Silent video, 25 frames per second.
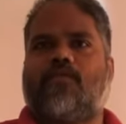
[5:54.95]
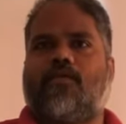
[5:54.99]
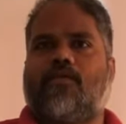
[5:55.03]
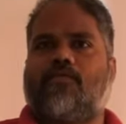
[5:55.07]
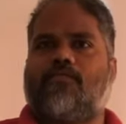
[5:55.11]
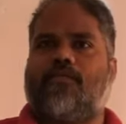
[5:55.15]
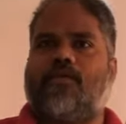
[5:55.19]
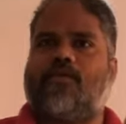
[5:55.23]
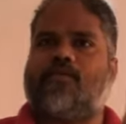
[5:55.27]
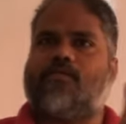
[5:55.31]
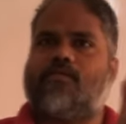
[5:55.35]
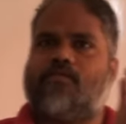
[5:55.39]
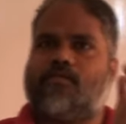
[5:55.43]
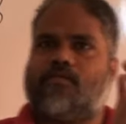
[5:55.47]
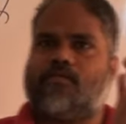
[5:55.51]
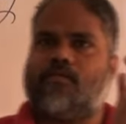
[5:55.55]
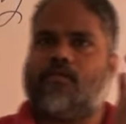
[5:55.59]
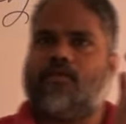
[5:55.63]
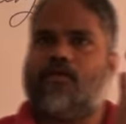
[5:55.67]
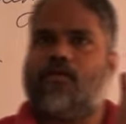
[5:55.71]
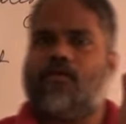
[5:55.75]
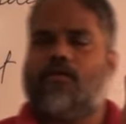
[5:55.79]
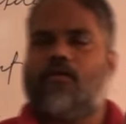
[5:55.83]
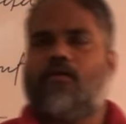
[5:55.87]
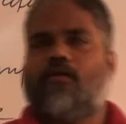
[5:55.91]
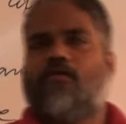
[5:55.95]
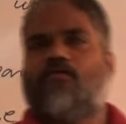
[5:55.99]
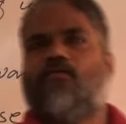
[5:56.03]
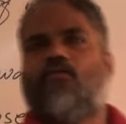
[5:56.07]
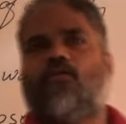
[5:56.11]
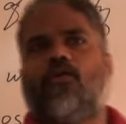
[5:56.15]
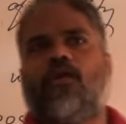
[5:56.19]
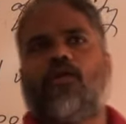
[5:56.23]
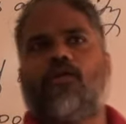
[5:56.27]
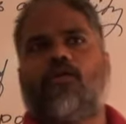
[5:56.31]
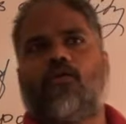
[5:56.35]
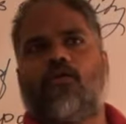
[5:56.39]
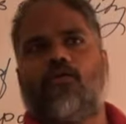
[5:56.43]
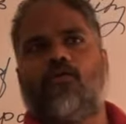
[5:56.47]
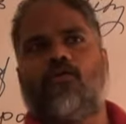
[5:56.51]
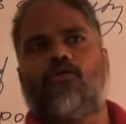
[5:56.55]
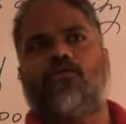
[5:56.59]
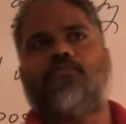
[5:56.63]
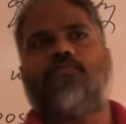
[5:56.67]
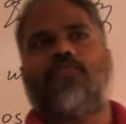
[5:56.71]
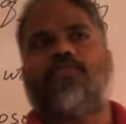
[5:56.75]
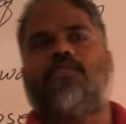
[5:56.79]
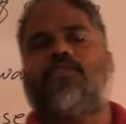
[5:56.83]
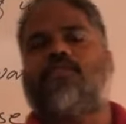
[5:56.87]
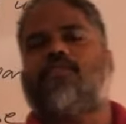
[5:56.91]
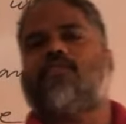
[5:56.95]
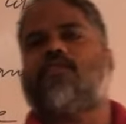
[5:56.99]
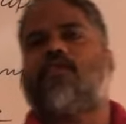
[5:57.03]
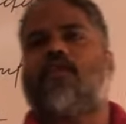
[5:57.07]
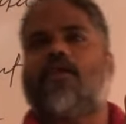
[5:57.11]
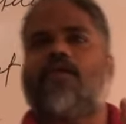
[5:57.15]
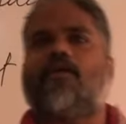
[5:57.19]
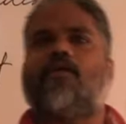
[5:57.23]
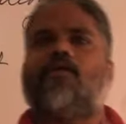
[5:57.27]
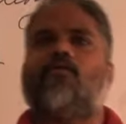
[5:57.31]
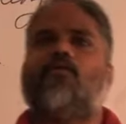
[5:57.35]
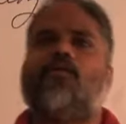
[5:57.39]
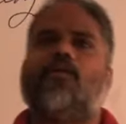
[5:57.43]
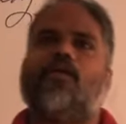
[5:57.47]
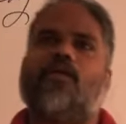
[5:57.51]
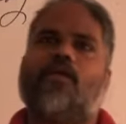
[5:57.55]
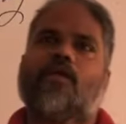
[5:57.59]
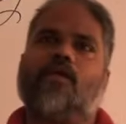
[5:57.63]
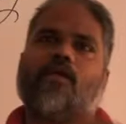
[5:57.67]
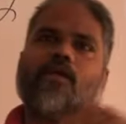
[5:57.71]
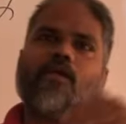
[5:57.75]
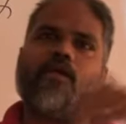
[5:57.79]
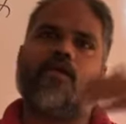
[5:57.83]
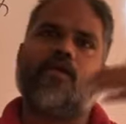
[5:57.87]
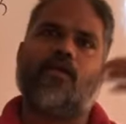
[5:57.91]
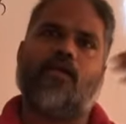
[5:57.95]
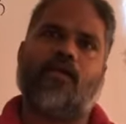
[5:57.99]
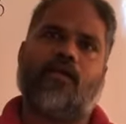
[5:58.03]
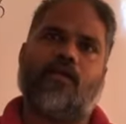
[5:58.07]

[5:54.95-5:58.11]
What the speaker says: It means woolen clothes possess greater utility